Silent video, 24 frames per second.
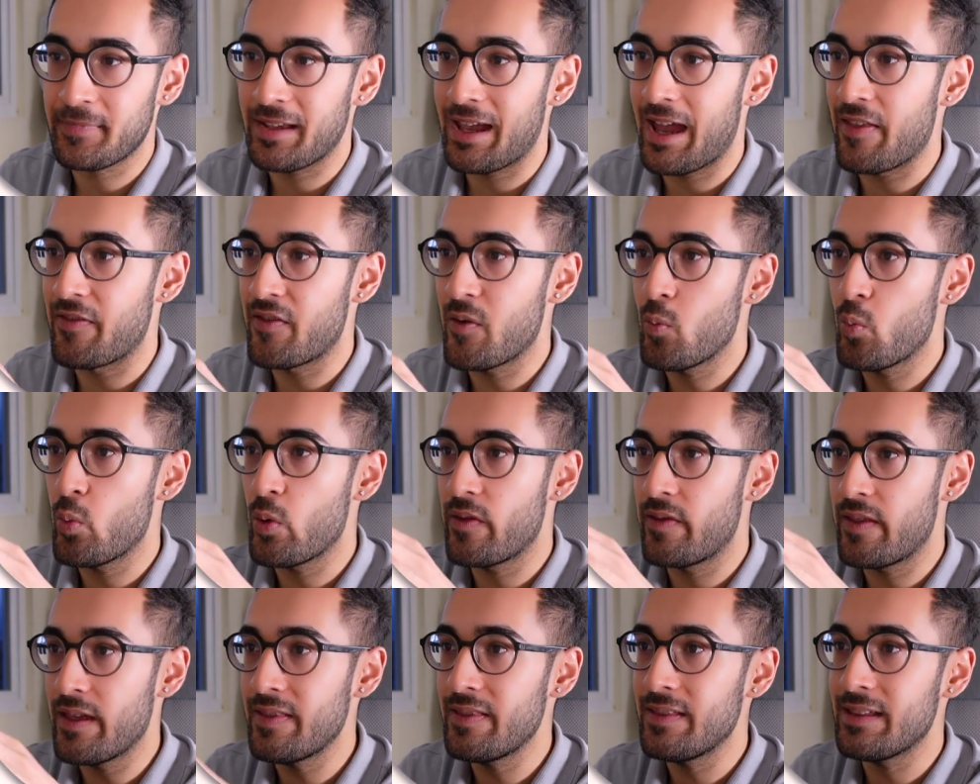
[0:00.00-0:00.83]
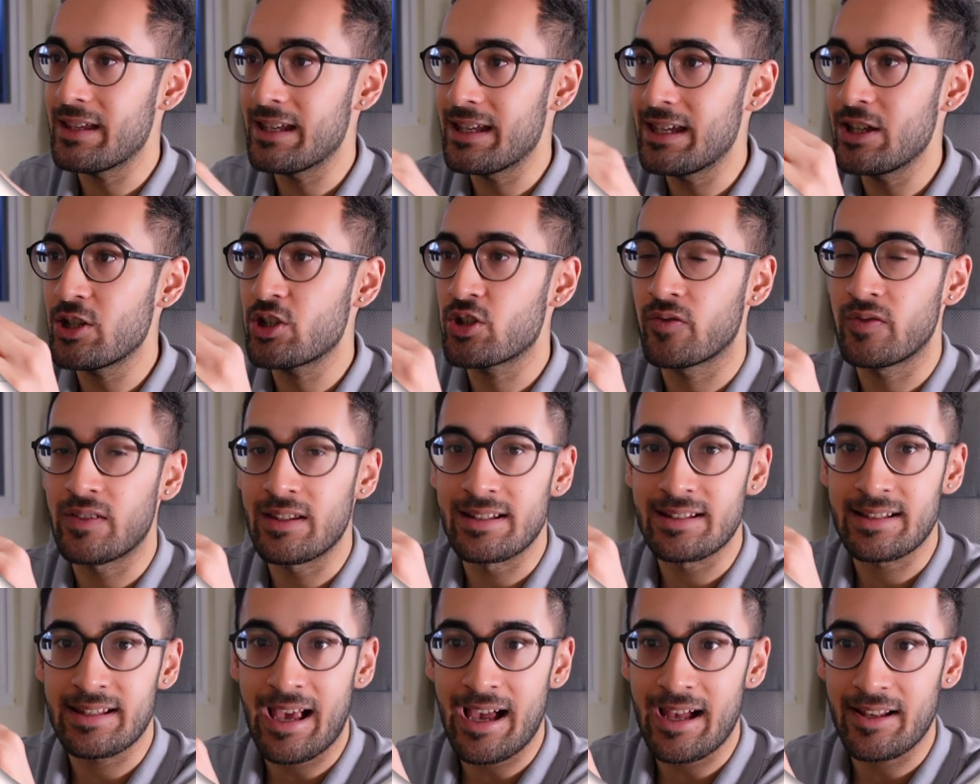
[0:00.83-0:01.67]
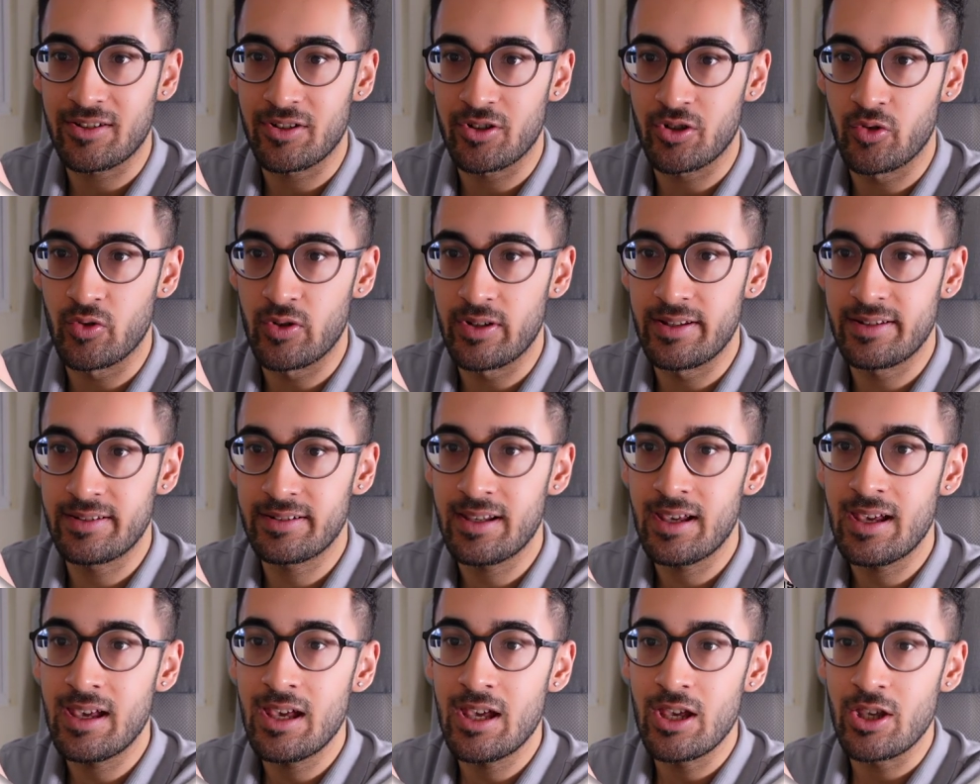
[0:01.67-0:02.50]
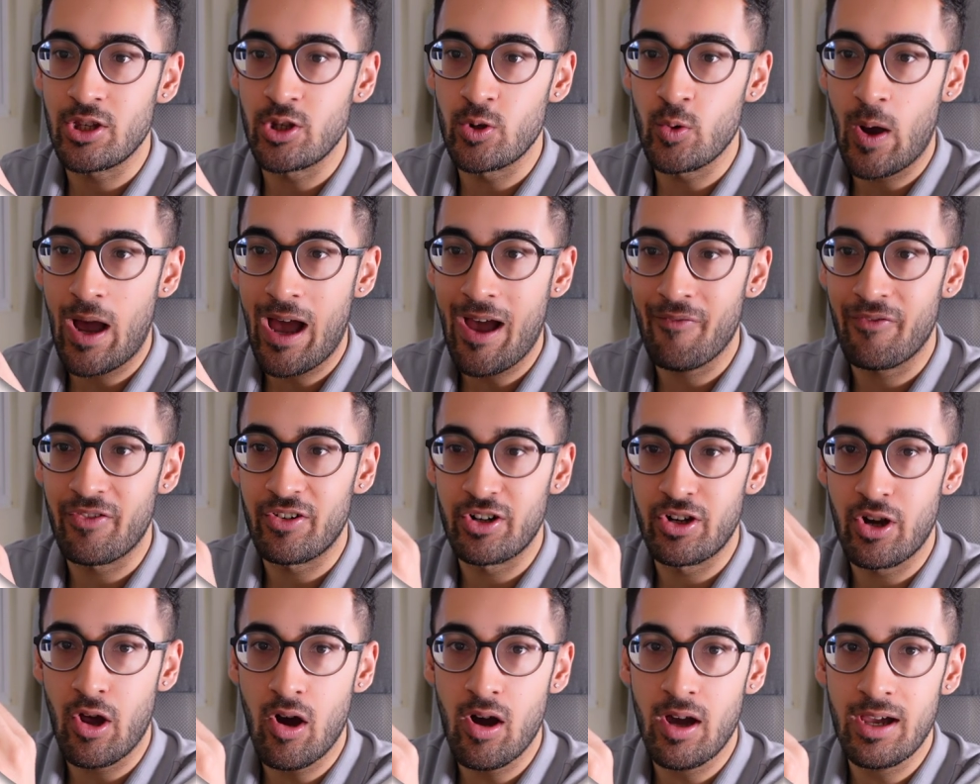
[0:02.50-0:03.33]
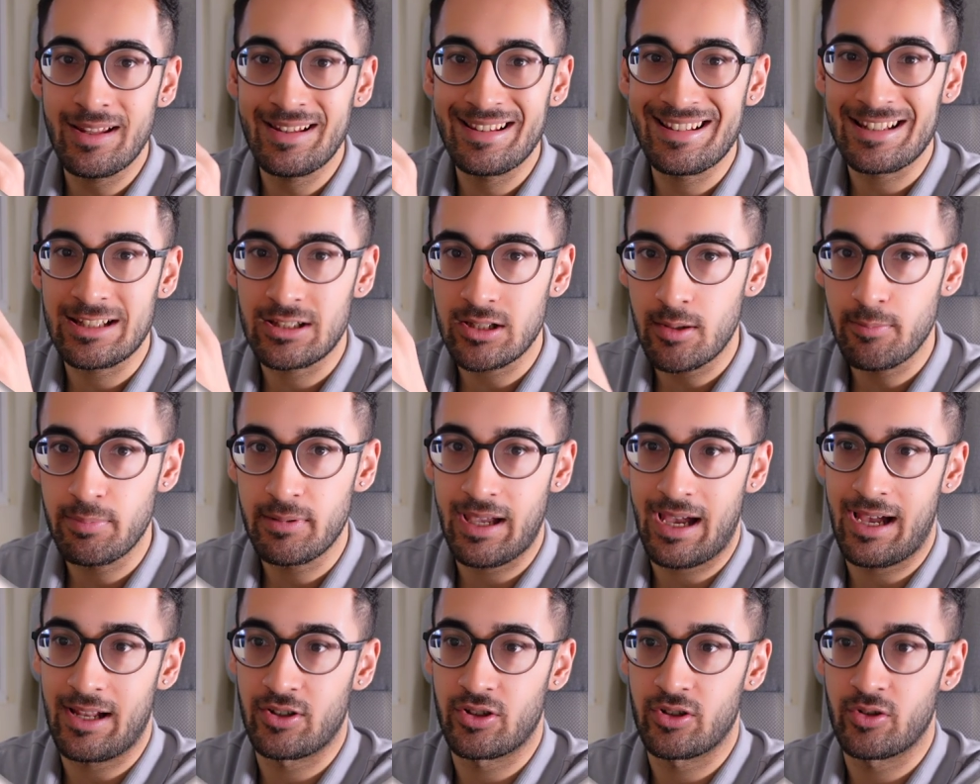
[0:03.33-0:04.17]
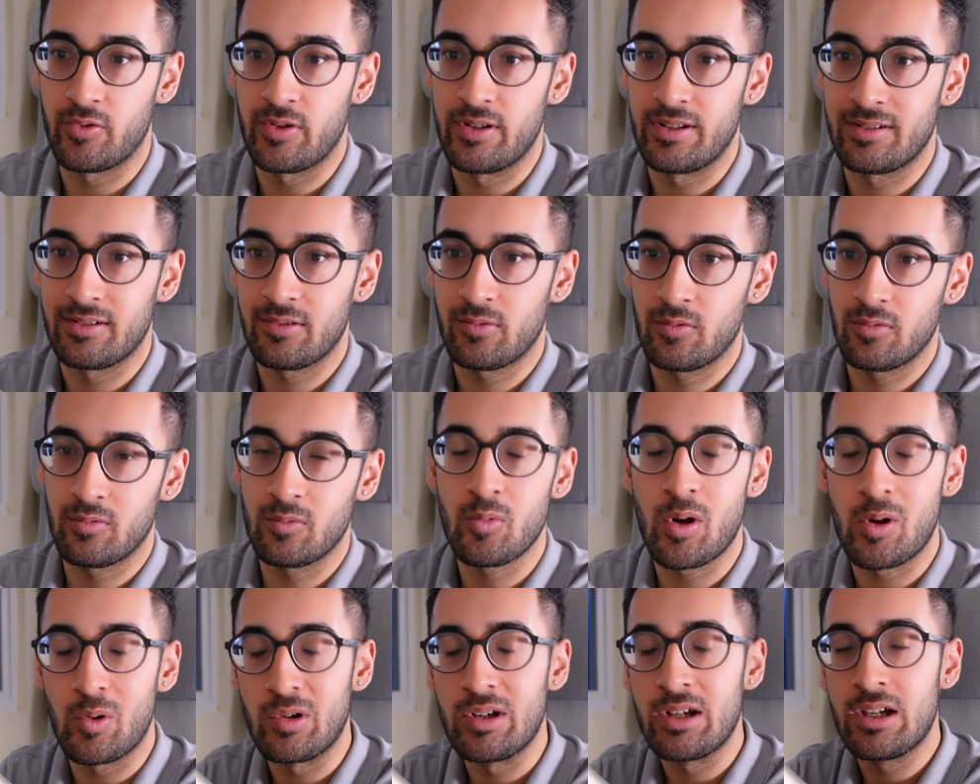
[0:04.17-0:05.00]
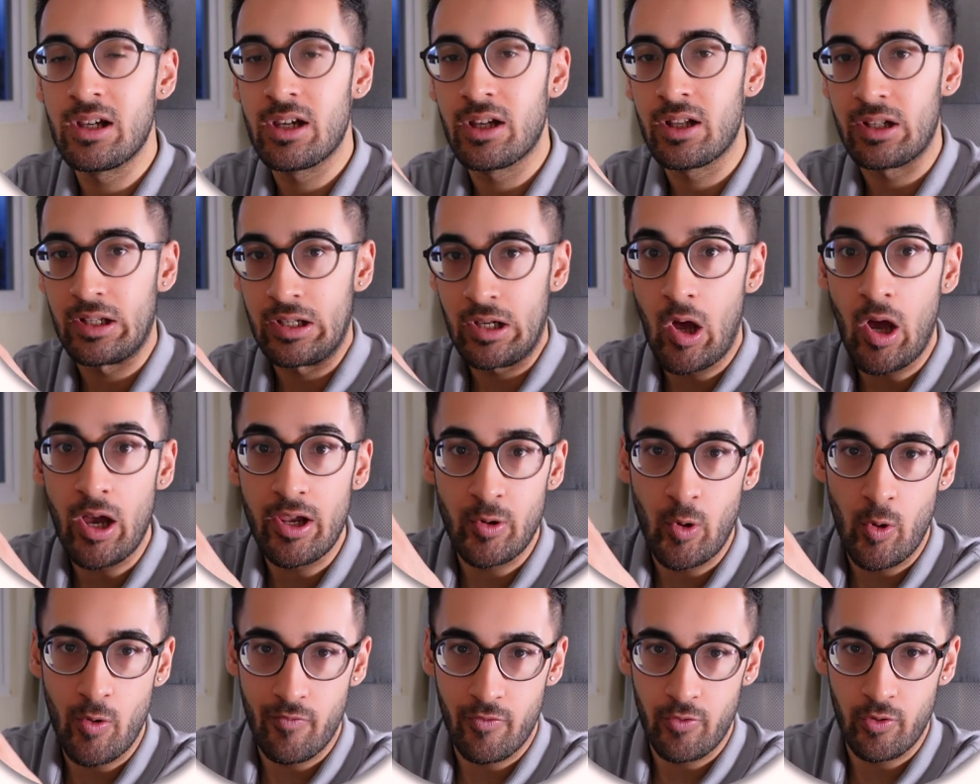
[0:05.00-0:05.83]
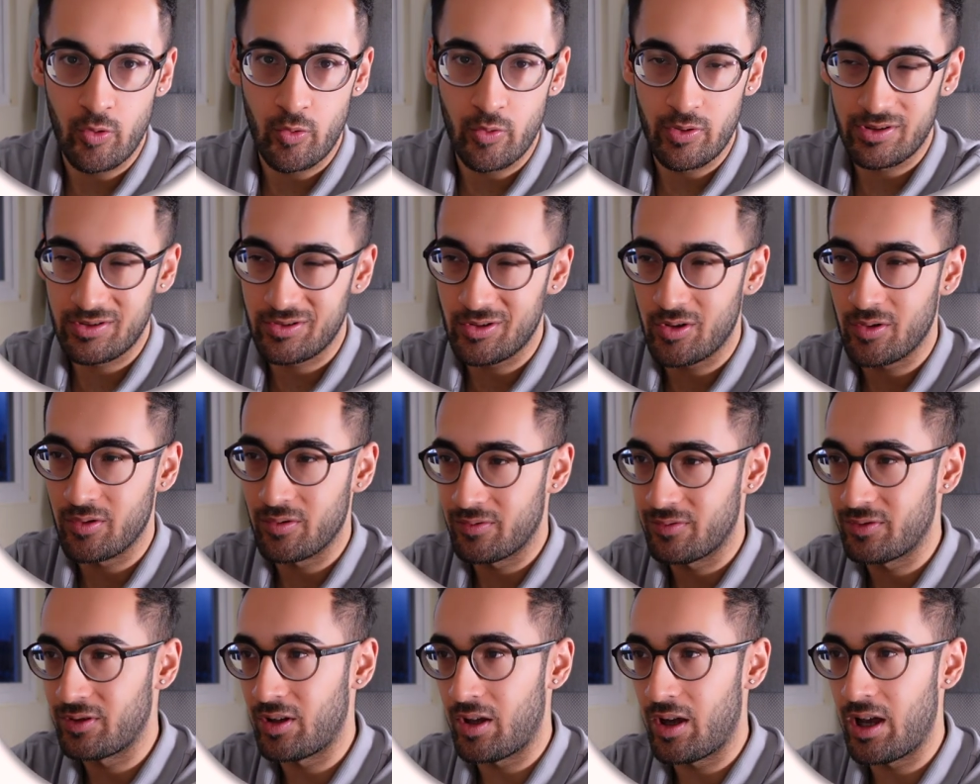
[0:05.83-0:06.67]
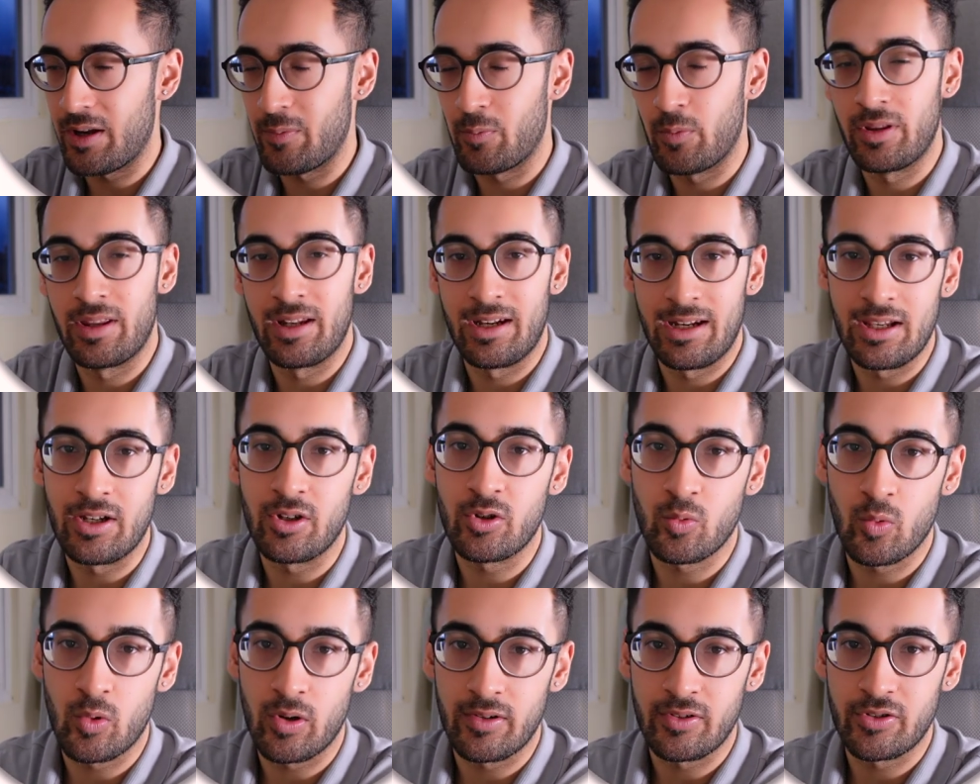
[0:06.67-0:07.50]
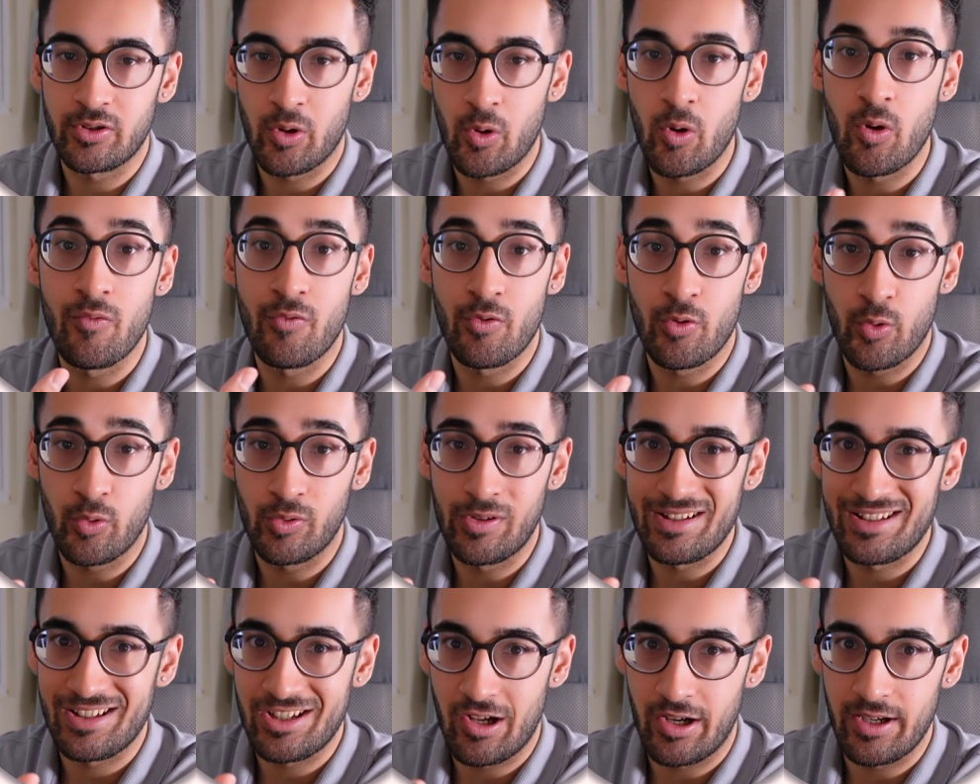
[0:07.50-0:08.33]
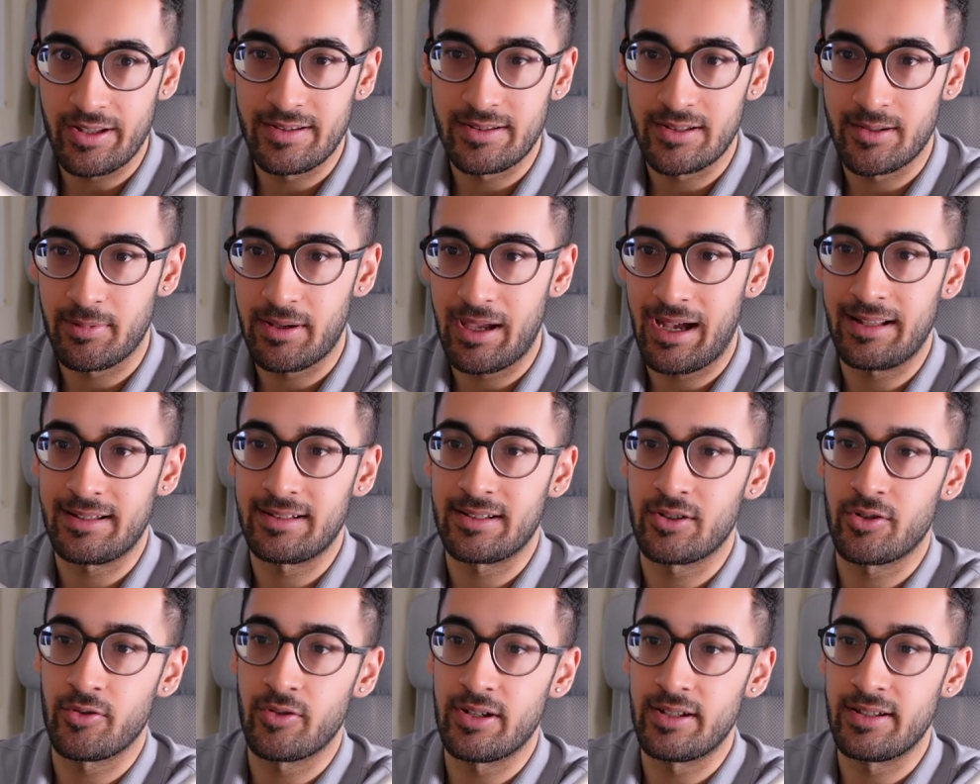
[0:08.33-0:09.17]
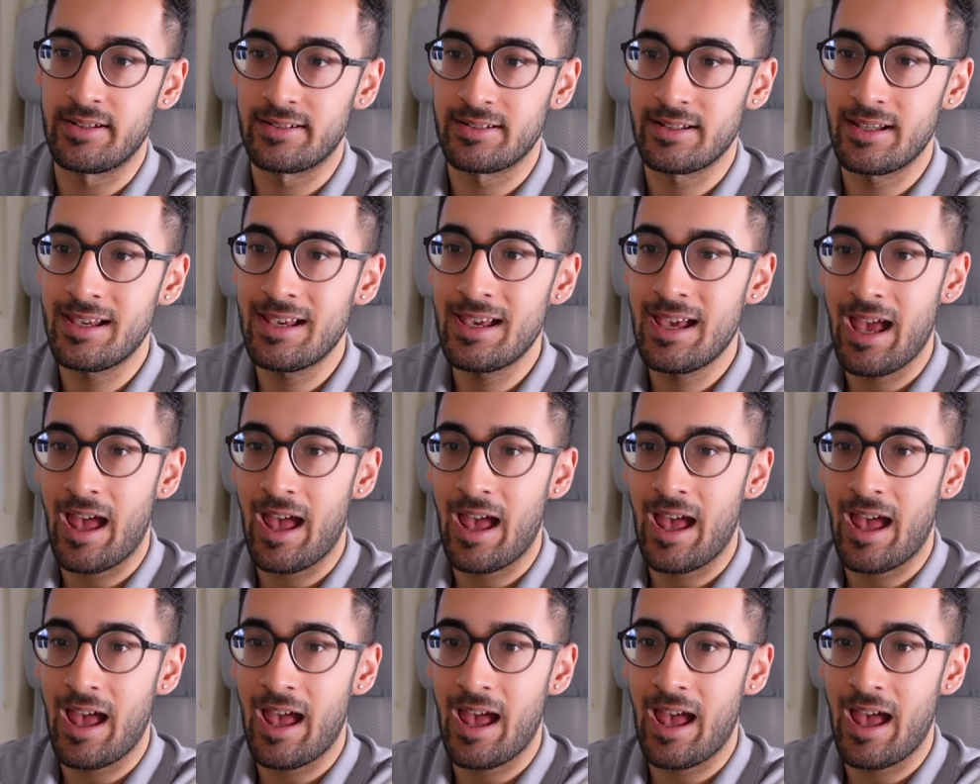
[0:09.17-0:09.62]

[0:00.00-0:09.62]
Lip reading: And then within each of these categories, you have 9 subcategories. Well, 9 overall, it's not 9 within each one. So overall, there's 9 subcategories.